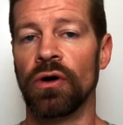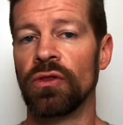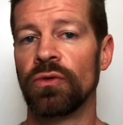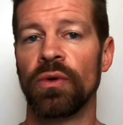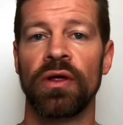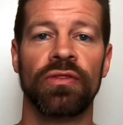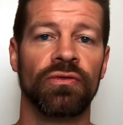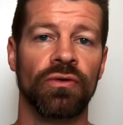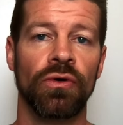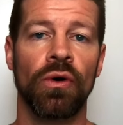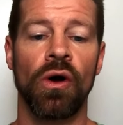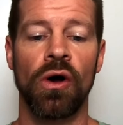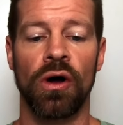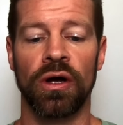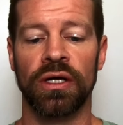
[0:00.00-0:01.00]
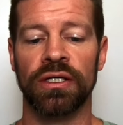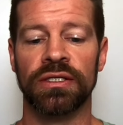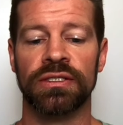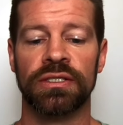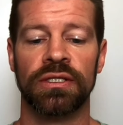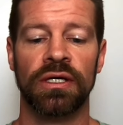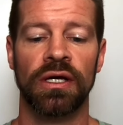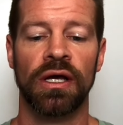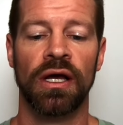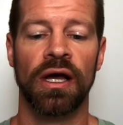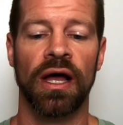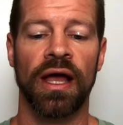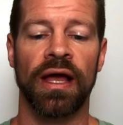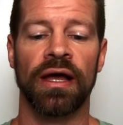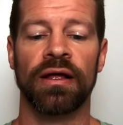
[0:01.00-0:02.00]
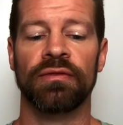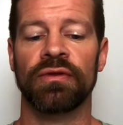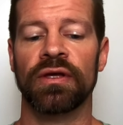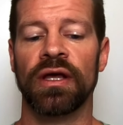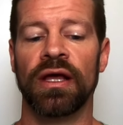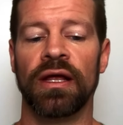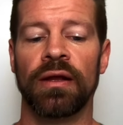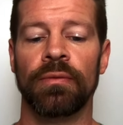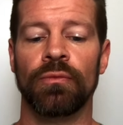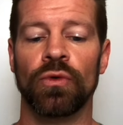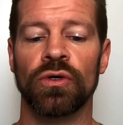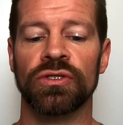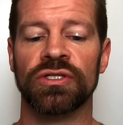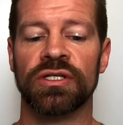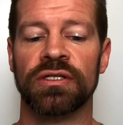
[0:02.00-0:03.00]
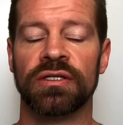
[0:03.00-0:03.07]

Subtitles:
all the way through August, and they will